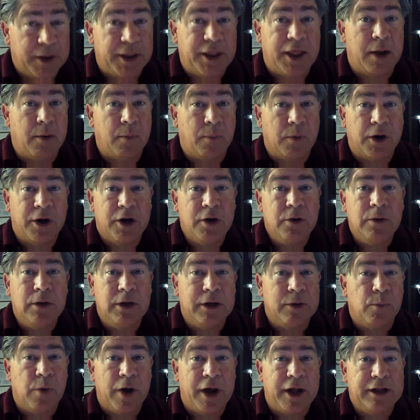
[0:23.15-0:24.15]
when they were
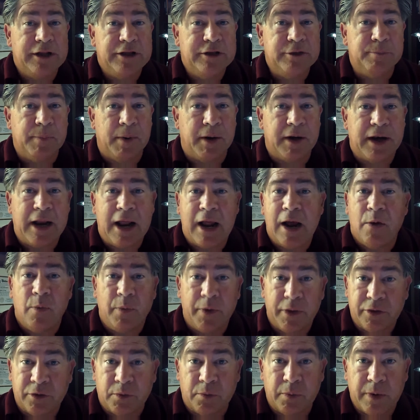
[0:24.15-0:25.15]
newlyweds, but now
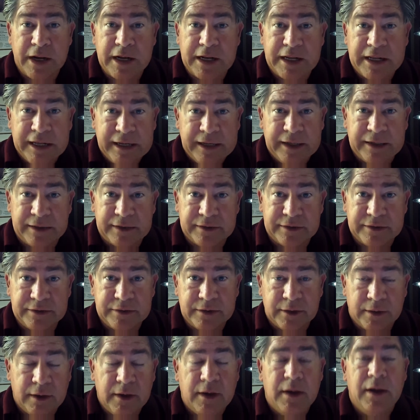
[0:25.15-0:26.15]
with three
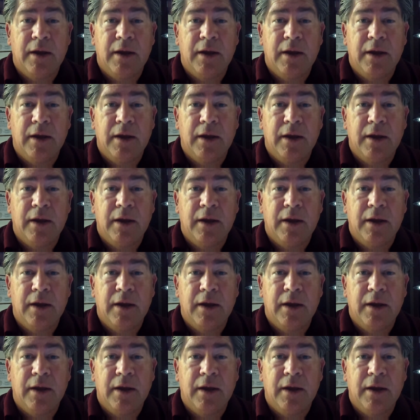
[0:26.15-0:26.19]
kids,